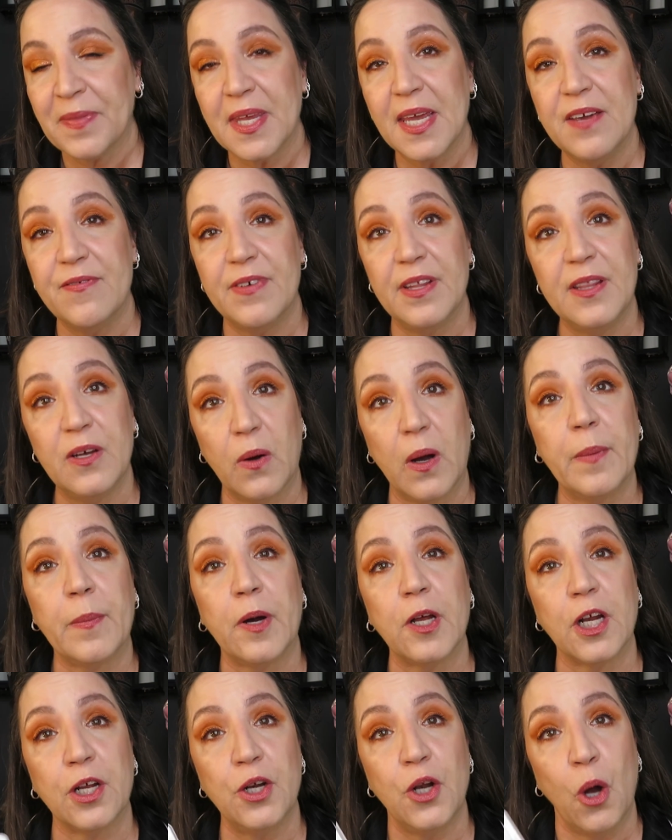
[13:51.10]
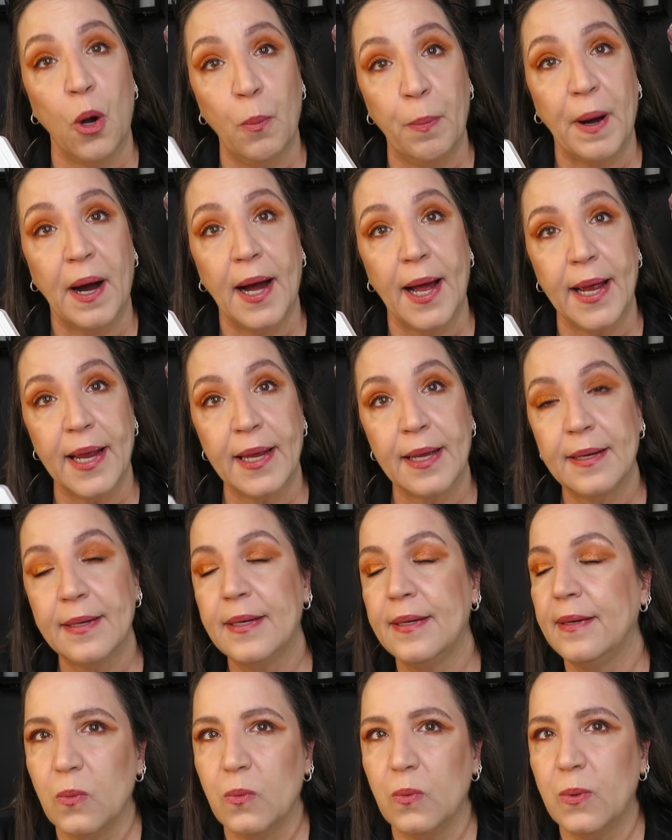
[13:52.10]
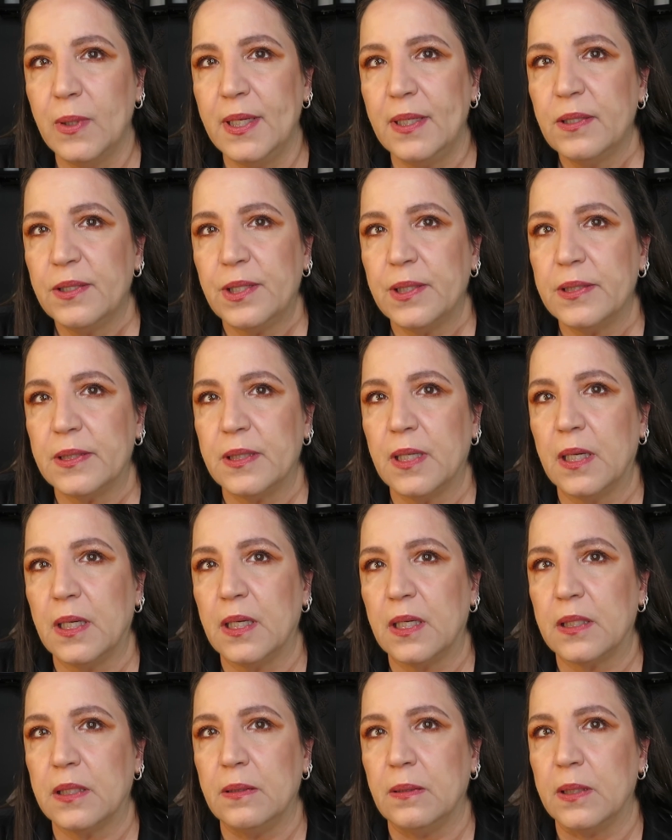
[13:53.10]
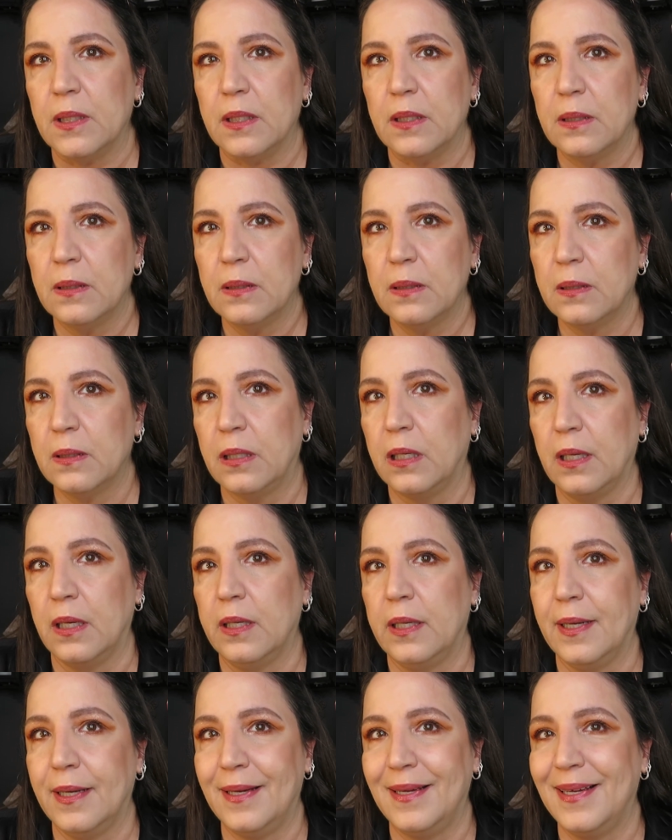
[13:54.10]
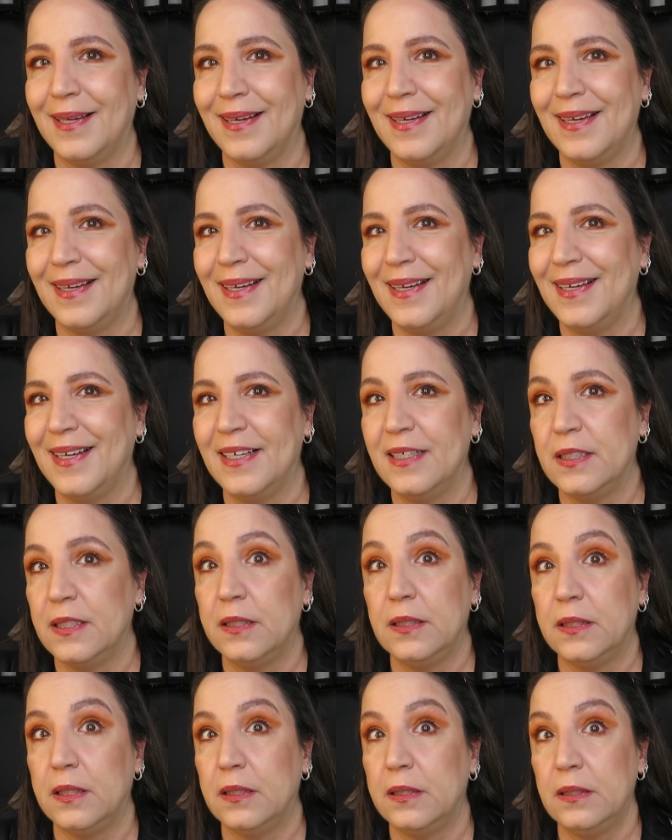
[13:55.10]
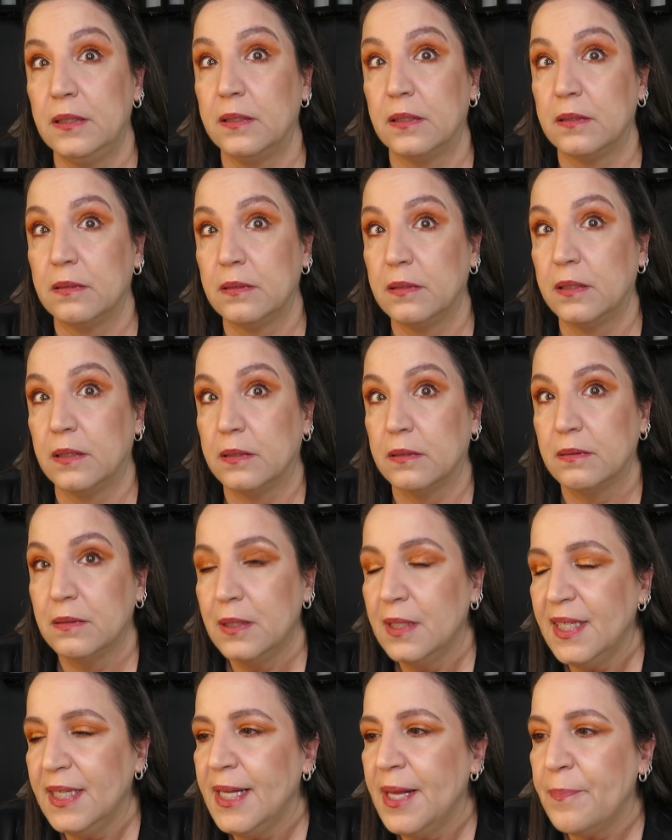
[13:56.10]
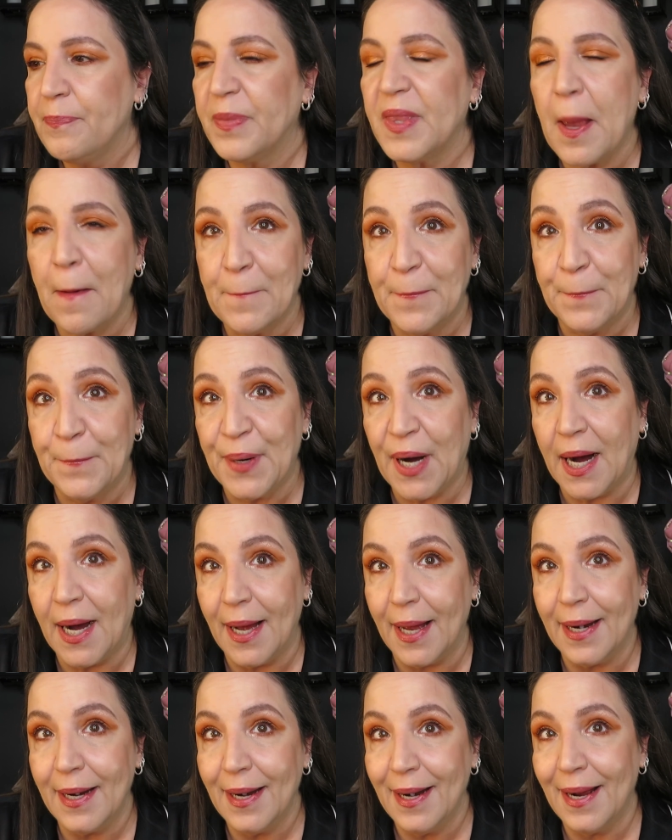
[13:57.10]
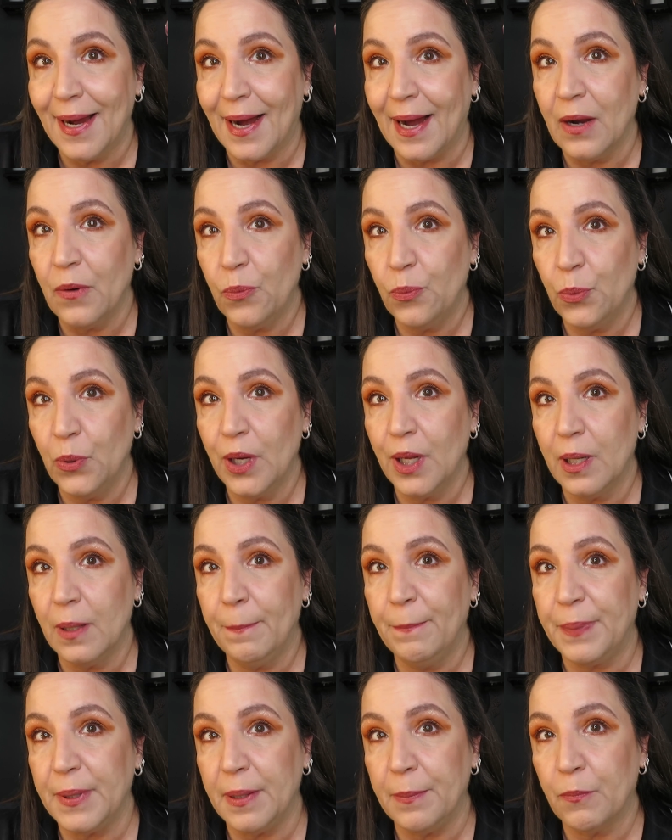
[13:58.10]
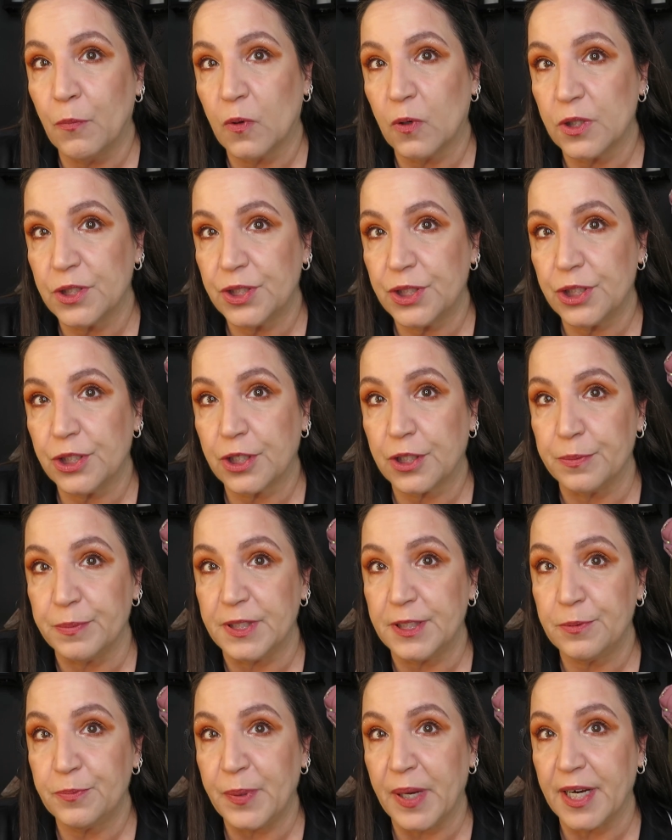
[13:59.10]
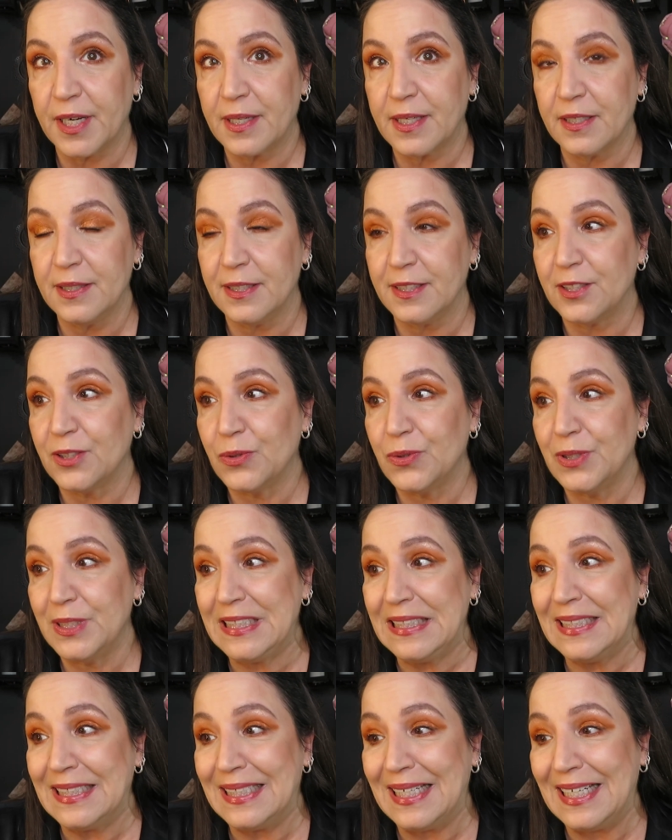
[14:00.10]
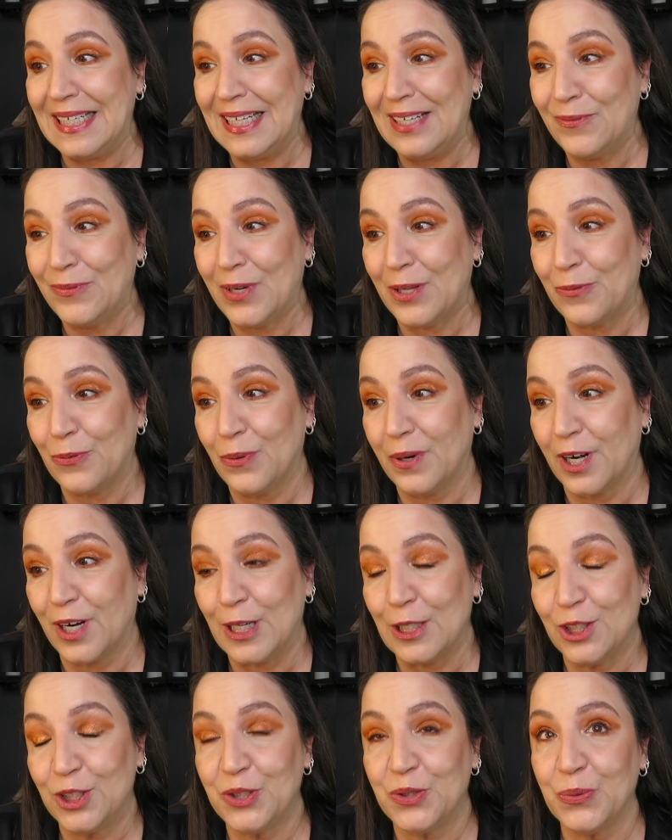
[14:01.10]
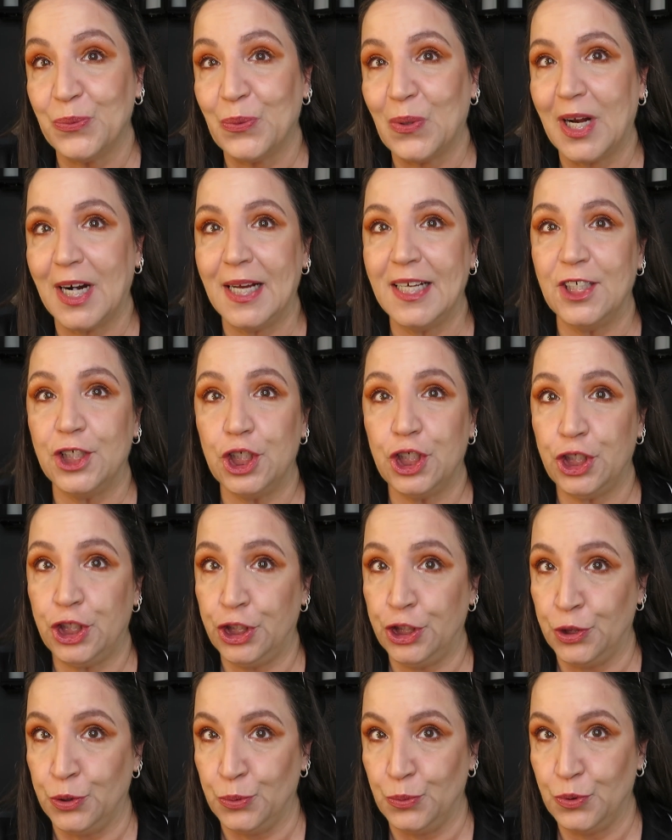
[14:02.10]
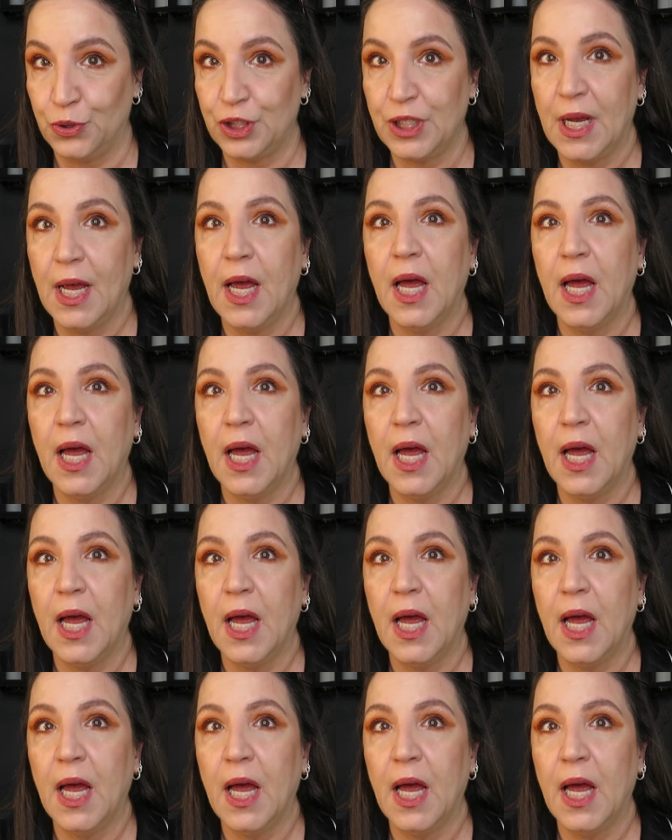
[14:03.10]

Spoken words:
even though I'm on a no-buy, Winners is not included. No. But I will be more circumspect with regards to what I choose.